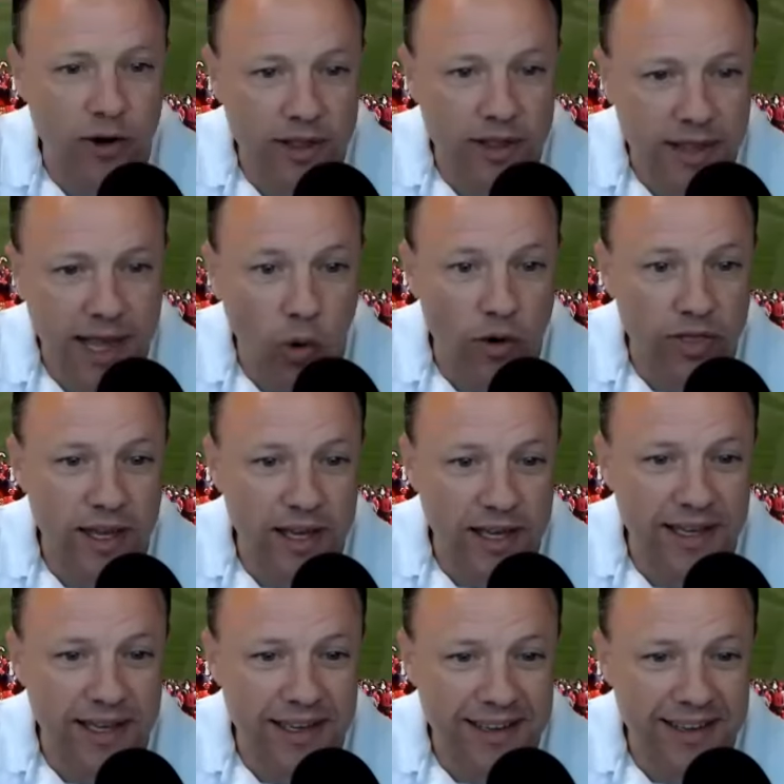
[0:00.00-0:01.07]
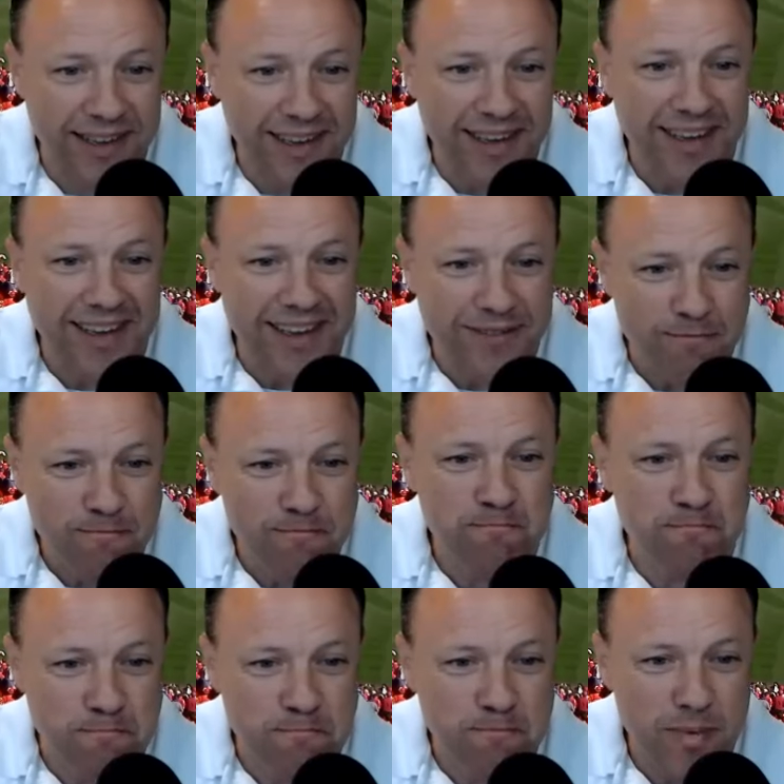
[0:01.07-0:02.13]
them or thinking,
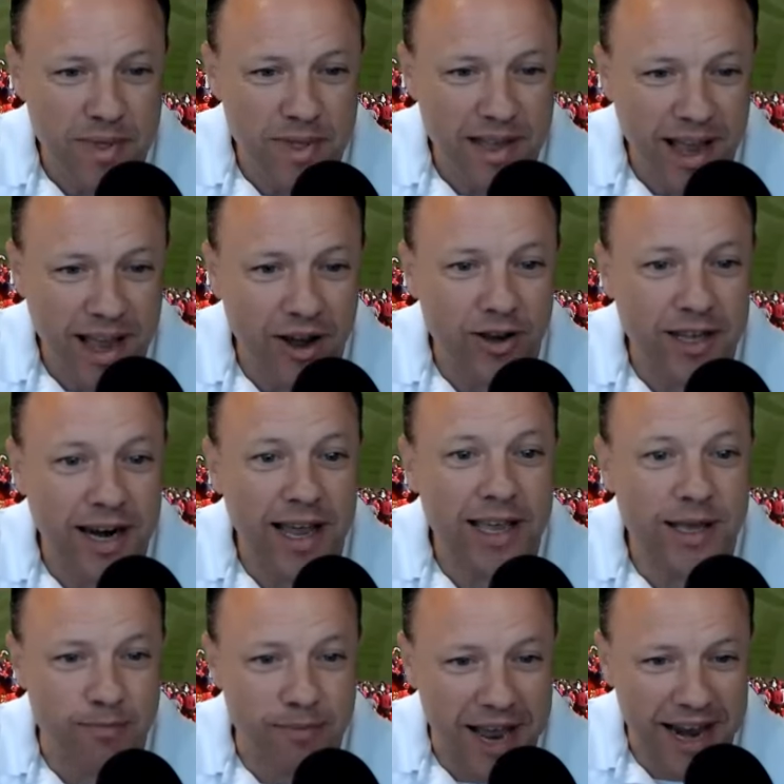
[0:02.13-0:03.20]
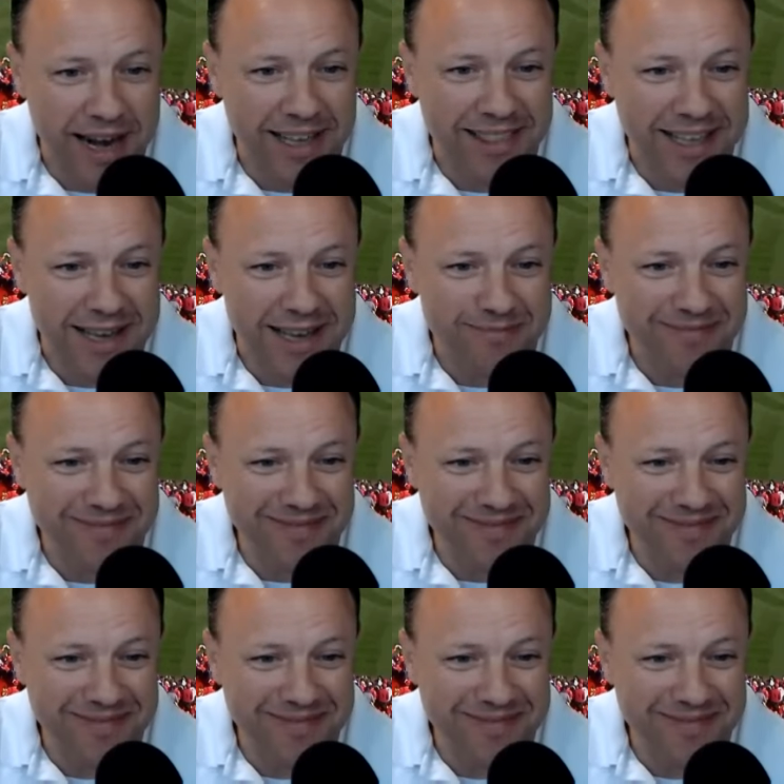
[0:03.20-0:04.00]
hmm, how can I get back at them?